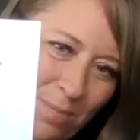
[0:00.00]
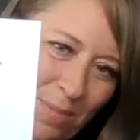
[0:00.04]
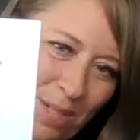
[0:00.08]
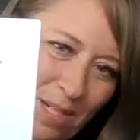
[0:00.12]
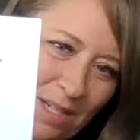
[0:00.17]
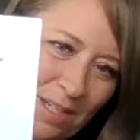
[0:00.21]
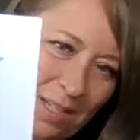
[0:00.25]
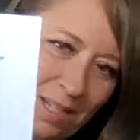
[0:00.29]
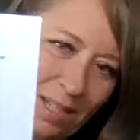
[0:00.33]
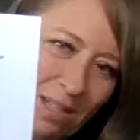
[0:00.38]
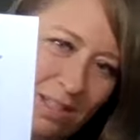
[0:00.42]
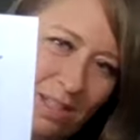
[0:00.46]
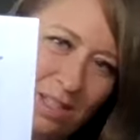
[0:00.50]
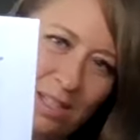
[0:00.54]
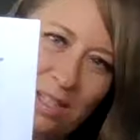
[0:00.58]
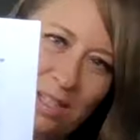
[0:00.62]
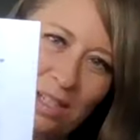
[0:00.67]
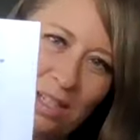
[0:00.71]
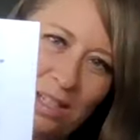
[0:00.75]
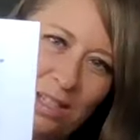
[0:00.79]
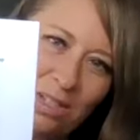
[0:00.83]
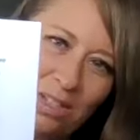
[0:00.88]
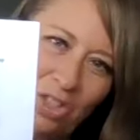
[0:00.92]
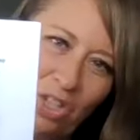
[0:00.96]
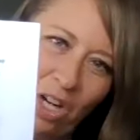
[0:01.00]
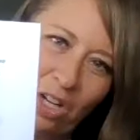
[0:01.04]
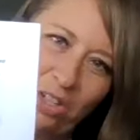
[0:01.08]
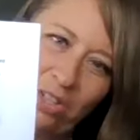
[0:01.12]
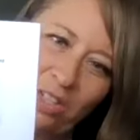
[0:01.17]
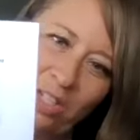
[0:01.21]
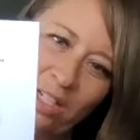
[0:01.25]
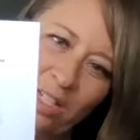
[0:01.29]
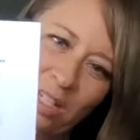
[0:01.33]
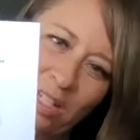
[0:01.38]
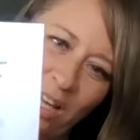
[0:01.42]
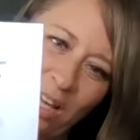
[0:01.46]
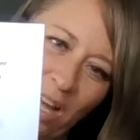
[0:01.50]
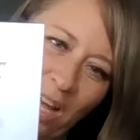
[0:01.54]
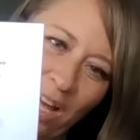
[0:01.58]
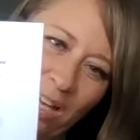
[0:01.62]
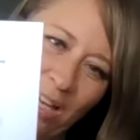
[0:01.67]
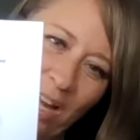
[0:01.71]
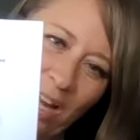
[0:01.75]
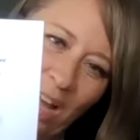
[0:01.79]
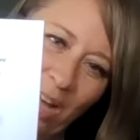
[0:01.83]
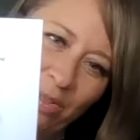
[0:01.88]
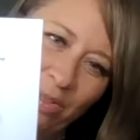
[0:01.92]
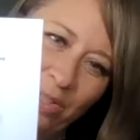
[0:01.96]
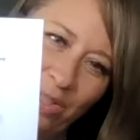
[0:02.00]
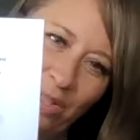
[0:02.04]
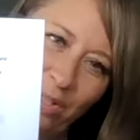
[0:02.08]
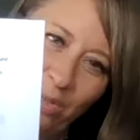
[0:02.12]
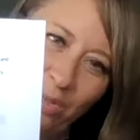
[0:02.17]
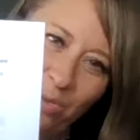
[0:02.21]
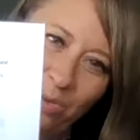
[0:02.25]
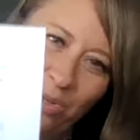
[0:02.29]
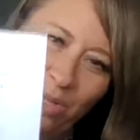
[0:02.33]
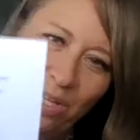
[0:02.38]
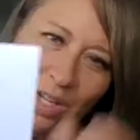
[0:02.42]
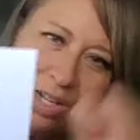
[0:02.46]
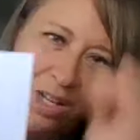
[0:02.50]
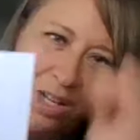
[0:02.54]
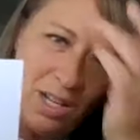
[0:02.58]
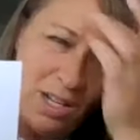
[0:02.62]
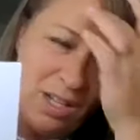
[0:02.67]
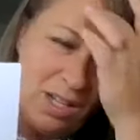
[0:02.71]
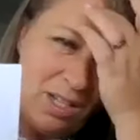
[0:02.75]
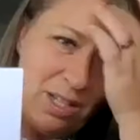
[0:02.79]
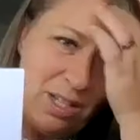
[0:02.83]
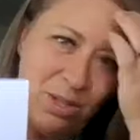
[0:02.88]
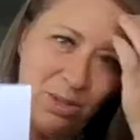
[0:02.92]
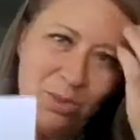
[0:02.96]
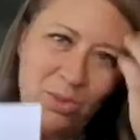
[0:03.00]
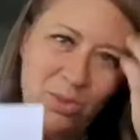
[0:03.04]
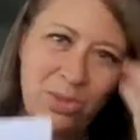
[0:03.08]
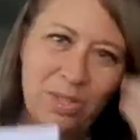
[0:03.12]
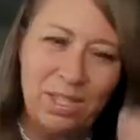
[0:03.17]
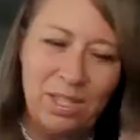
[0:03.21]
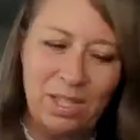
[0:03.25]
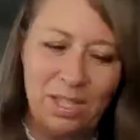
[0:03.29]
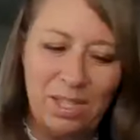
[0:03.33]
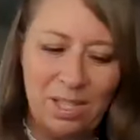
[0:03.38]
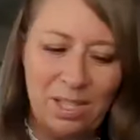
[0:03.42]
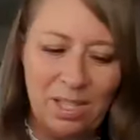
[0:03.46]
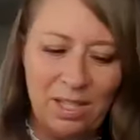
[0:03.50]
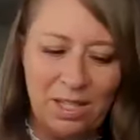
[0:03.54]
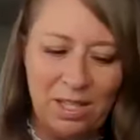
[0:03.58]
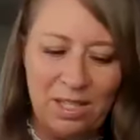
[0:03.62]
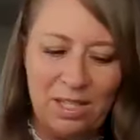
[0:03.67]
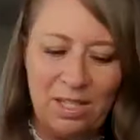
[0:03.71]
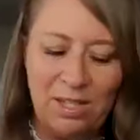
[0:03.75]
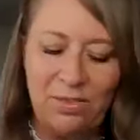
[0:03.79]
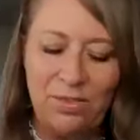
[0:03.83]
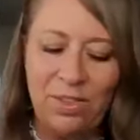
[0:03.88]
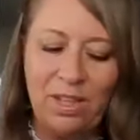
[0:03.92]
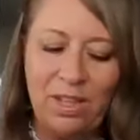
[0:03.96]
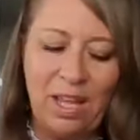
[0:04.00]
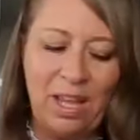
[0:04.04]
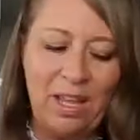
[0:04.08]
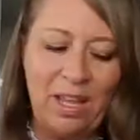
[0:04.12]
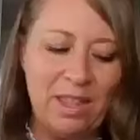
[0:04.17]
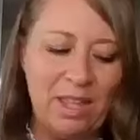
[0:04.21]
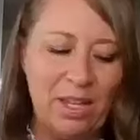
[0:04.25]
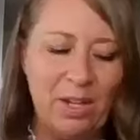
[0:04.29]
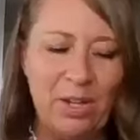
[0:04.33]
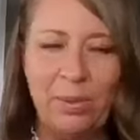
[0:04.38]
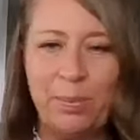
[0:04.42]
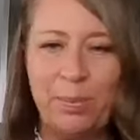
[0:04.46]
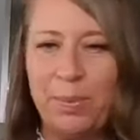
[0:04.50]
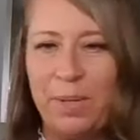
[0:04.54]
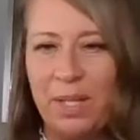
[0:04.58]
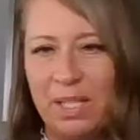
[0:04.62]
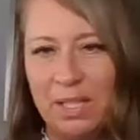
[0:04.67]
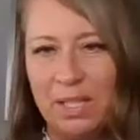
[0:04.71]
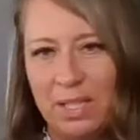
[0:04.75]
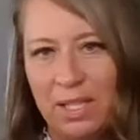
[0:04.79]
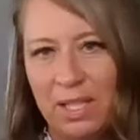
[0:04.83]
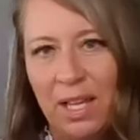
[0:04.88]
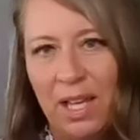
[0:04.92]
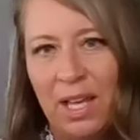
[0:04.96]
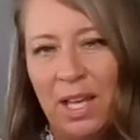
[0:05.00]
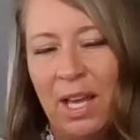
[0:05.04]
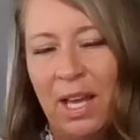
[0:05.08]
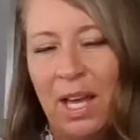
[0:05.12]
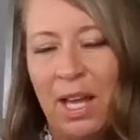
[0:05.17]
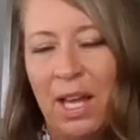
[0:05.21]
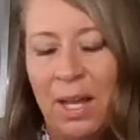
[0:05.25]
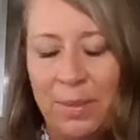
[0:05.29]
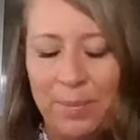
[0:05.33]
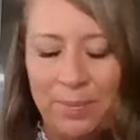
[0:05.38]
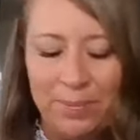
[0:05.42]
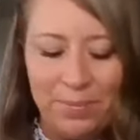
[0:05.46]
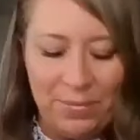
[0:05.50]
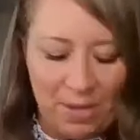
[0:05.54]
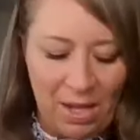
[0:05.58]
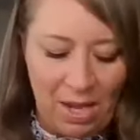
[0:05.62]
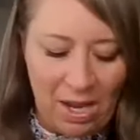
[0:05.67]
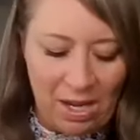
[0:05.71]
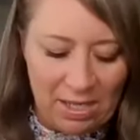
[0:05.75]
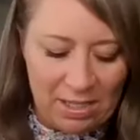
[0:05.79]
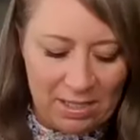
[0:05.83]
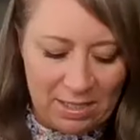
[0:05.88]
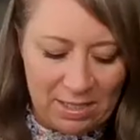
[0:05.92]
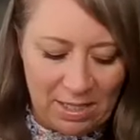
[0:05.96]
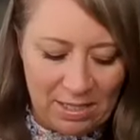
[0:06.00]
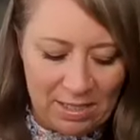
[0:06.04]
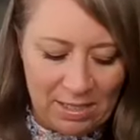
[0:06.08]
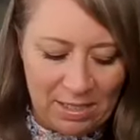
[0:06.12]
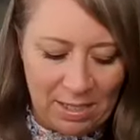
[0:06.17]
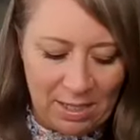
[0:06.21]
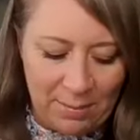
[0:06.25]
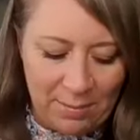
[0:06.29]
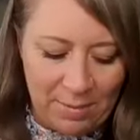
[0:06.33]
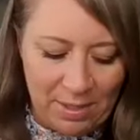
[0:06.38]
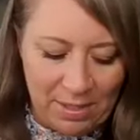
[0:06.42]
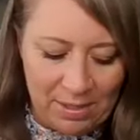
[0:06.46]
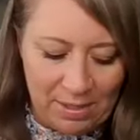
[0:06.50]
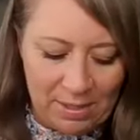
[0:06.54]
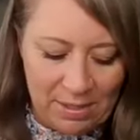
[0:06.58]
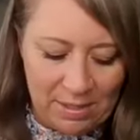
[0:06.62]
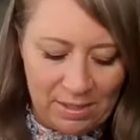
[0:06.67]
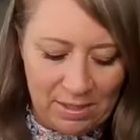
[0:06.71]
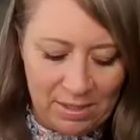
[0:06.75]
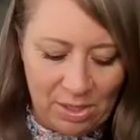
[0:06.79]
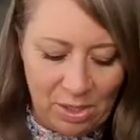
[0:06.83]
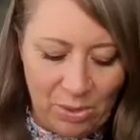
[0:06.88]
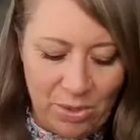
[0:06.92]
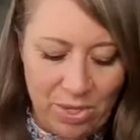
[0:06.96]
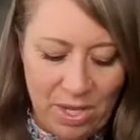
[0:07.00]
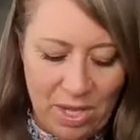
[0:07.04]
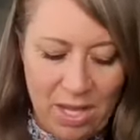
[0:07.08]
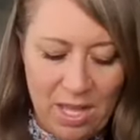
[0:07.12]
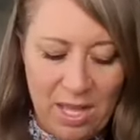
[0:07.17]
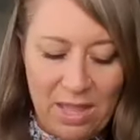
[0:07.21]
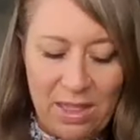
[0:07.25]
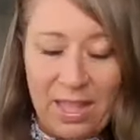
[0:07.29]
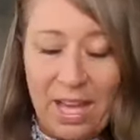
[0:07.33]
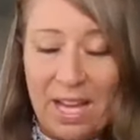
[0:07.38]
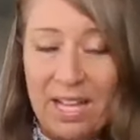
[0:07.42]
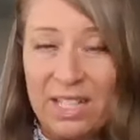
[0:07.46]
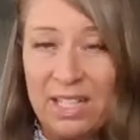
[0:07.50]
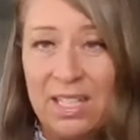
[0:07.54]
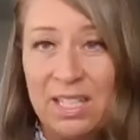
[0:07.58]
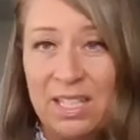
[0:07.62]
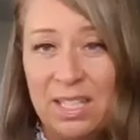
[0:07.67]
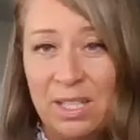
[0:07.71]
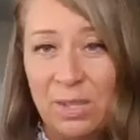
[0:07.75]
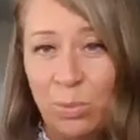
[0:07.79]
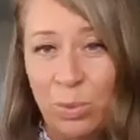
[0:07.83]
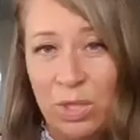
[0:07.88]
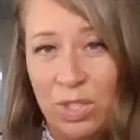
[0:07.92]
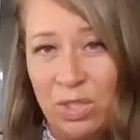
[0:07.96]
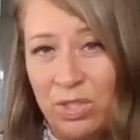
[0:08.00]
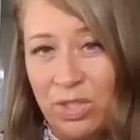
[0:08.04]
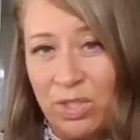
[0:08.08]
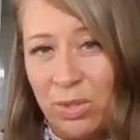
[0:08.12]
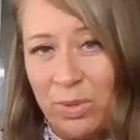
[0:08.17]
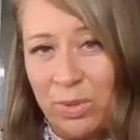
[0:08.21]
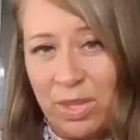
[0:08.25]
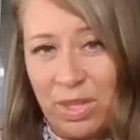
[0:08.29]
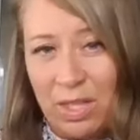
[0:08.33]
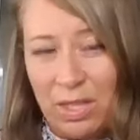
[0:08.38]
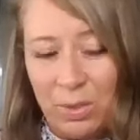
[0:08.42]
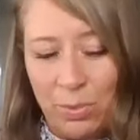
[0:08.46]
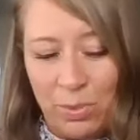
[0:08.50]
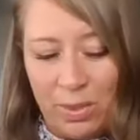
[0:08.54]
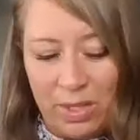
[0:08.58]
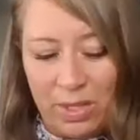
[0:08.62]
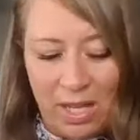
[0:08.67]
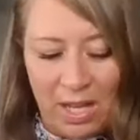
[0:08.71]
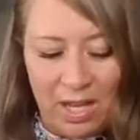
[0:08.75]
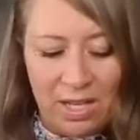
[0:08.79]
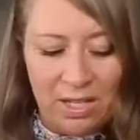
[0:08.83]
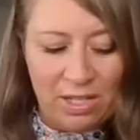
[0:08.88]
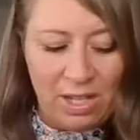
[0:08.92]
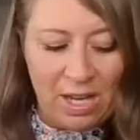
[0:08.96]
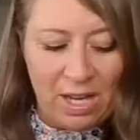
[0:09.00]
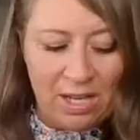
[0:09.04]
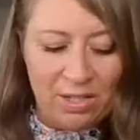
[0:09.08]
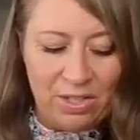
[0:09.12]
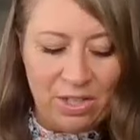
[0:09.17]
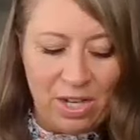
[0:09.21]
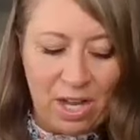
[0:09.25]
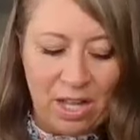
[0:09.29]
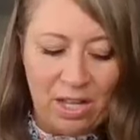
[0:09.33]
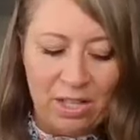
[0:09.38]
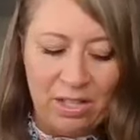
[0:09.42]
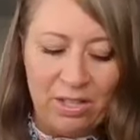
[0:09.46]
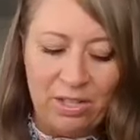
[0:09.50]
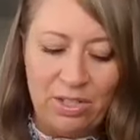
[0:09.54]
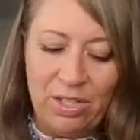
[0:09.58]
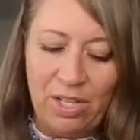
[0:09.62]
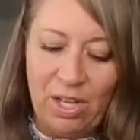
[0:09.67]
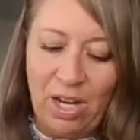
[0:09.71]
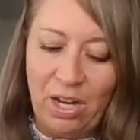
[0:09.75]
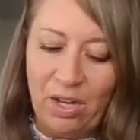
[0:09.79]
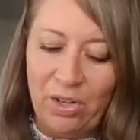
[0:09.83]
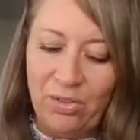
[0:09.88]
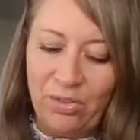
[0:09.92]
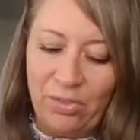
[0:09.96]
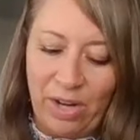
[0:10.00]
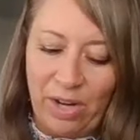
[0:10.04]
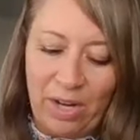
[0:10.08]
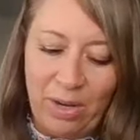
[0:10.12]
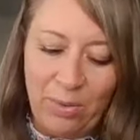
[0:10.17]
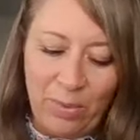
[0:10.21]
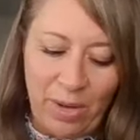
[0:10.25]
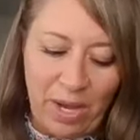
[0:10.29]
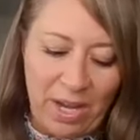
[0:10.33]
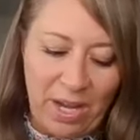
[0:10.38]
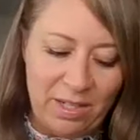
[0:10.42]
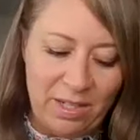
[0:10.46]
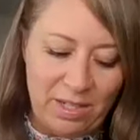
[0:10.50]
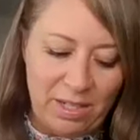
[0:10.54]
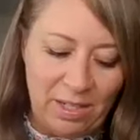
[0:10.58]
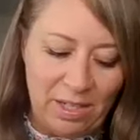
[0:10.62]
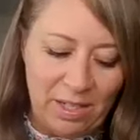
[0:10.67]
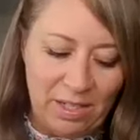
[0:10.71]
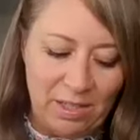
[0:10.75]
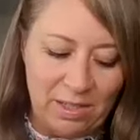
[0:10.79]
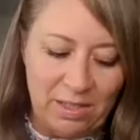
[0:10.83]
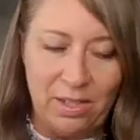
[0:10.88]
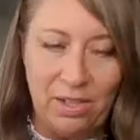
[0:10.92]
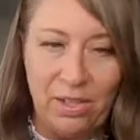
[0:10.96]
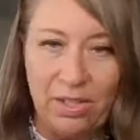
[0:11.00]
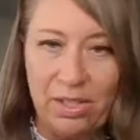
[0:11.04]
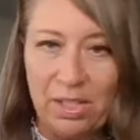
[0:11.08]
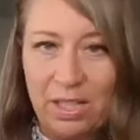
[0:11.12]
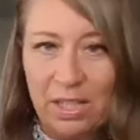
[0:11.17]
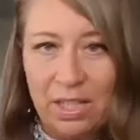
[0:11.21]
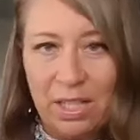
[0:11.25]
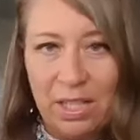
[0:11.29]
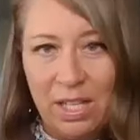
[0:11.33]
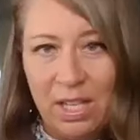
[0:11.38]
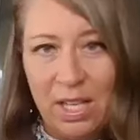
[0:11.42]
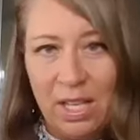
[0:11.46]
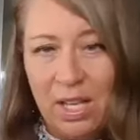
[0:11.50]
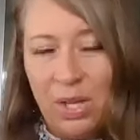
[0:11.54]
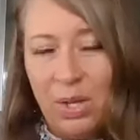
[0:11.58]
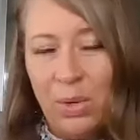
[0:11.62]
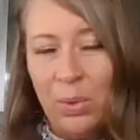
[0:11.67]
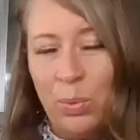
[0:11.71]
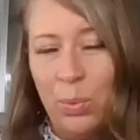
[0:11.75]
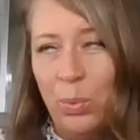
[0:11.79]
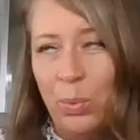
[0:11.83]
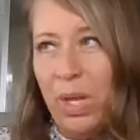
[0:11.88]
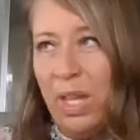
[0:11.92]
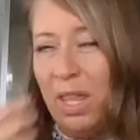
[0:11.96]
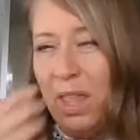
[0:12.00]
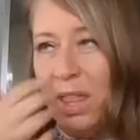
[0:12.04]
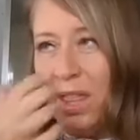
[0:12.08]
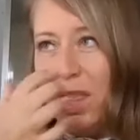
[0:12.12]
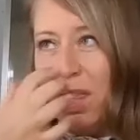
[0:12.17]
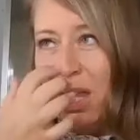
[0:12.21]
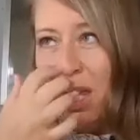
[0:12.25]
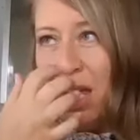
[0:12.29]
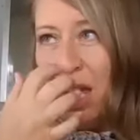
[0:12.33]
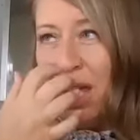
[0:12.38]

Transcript: but it's just a little chart on how to use the different light therapies on a day-to-day basis. So that's, when you're doing the 28-day challenge, a great way to get started with